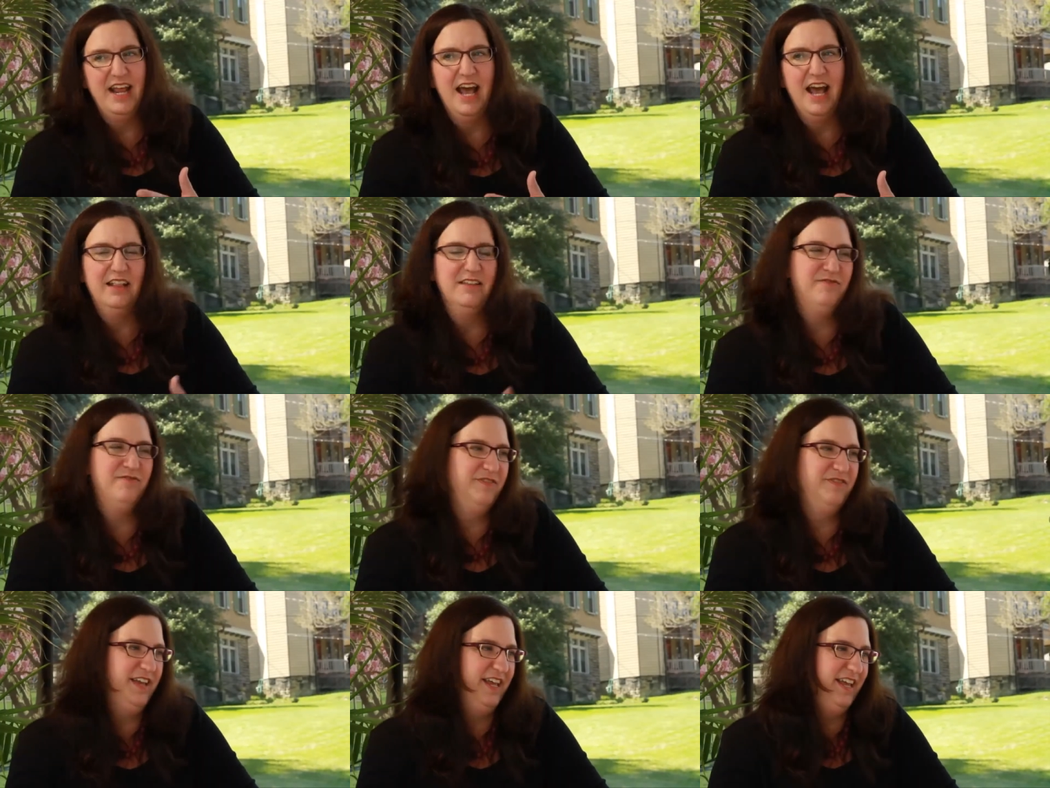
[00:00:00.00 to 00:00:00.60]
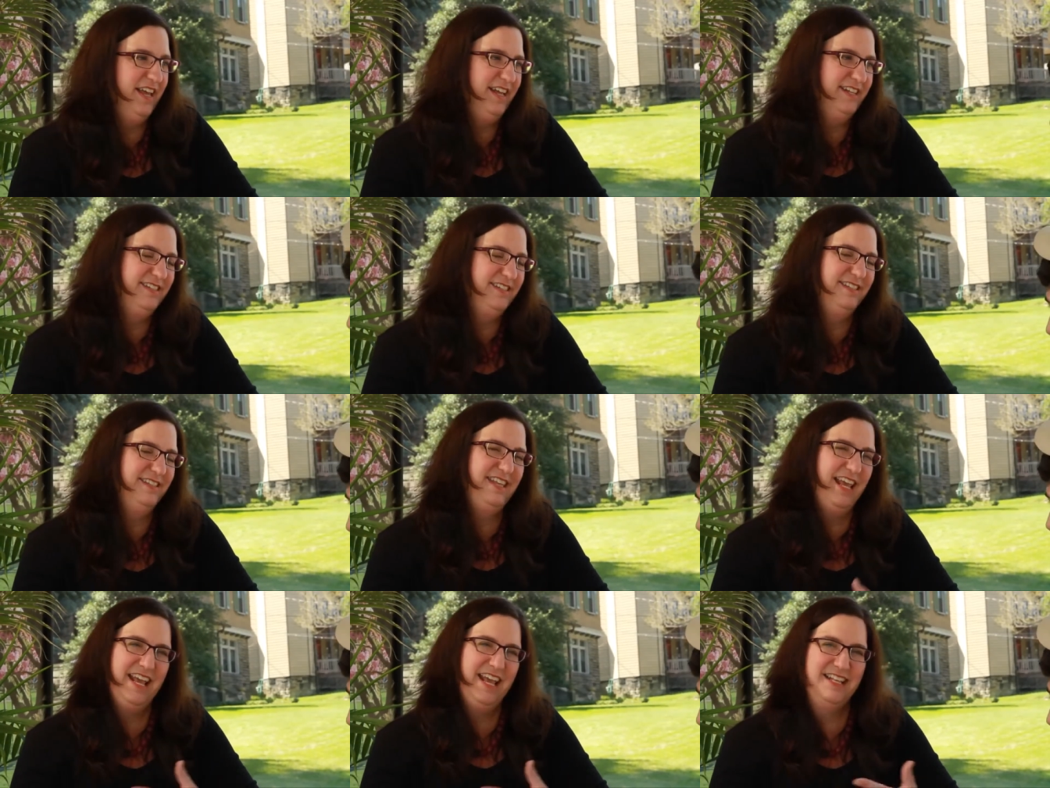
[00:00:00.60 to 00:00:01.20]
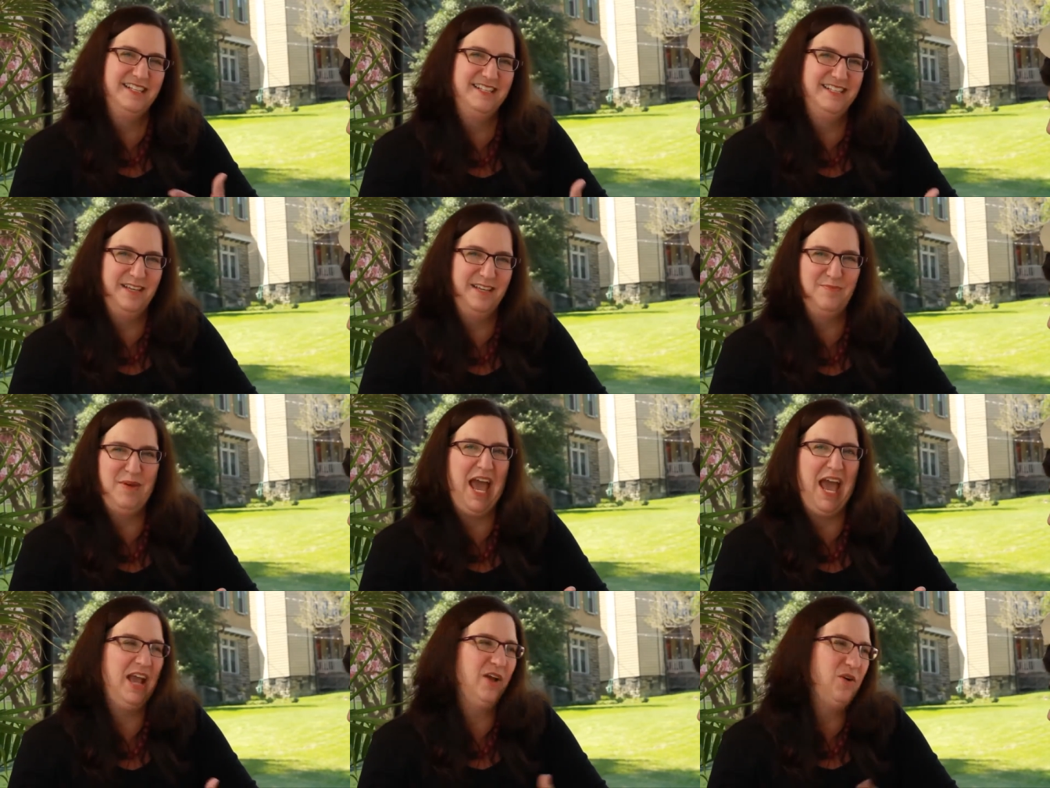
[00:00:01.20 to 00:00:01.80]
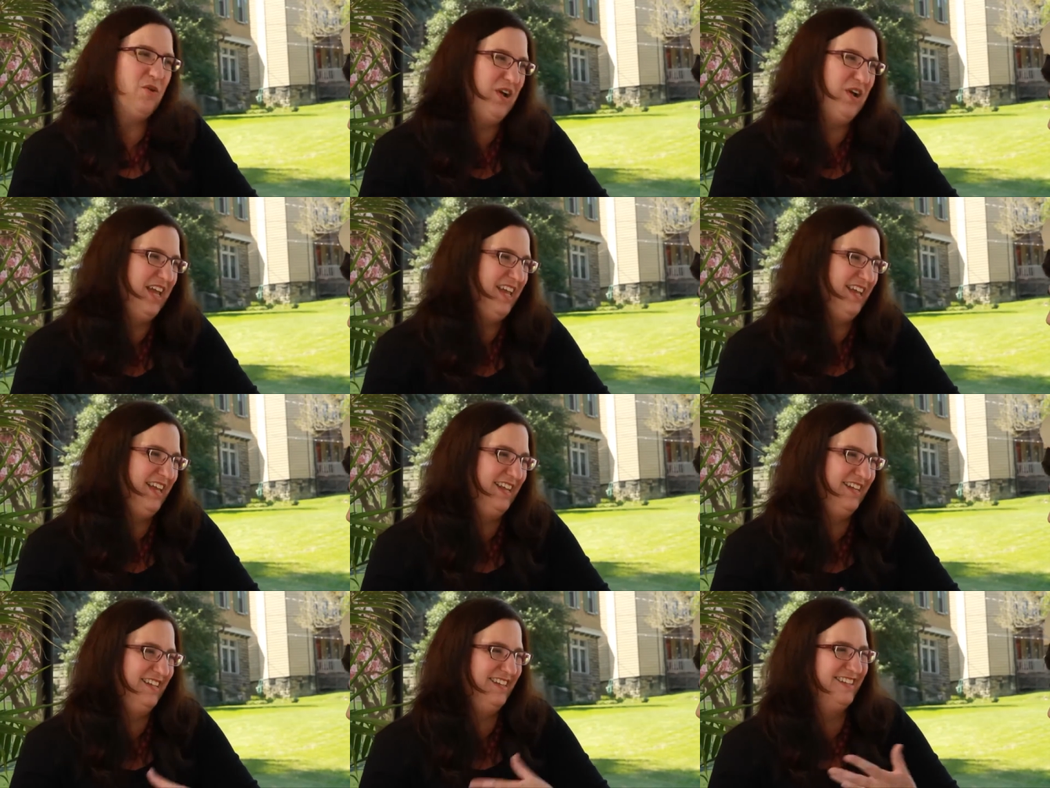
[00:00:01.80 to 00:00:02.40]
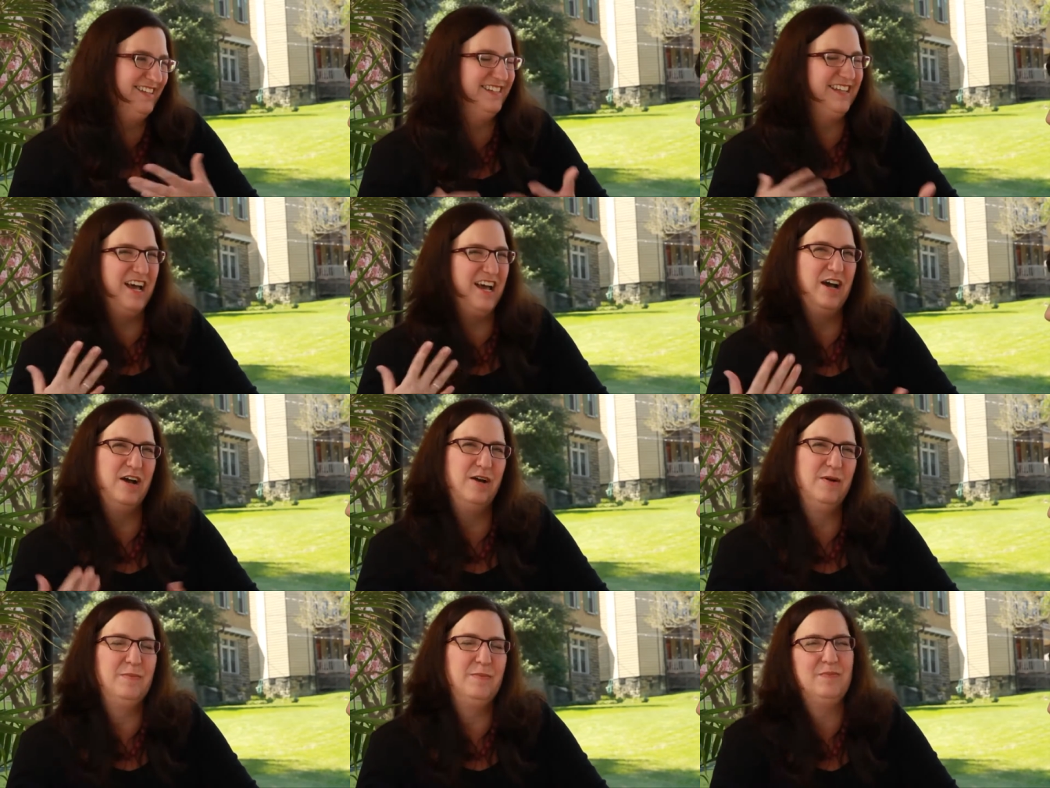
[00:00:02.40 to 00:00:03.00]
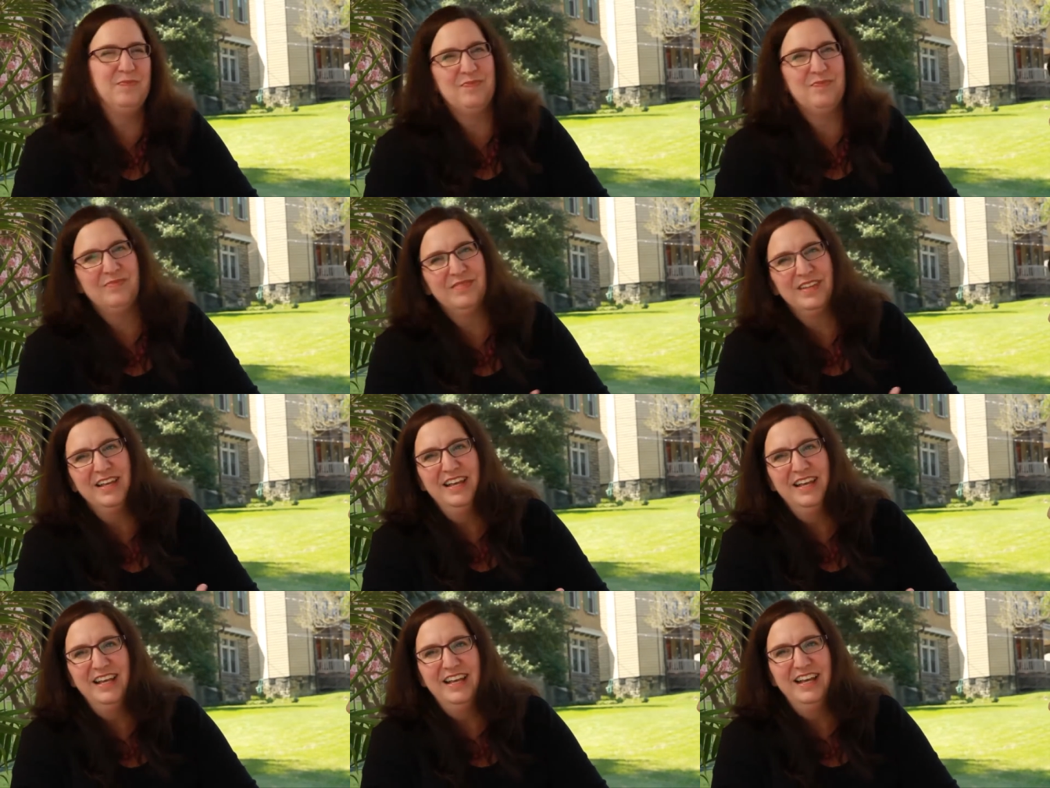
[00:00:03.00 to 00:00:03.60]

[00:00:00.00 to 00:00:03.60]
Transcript: elephants, mm-hmm. dancing penguins, um, uh-huh.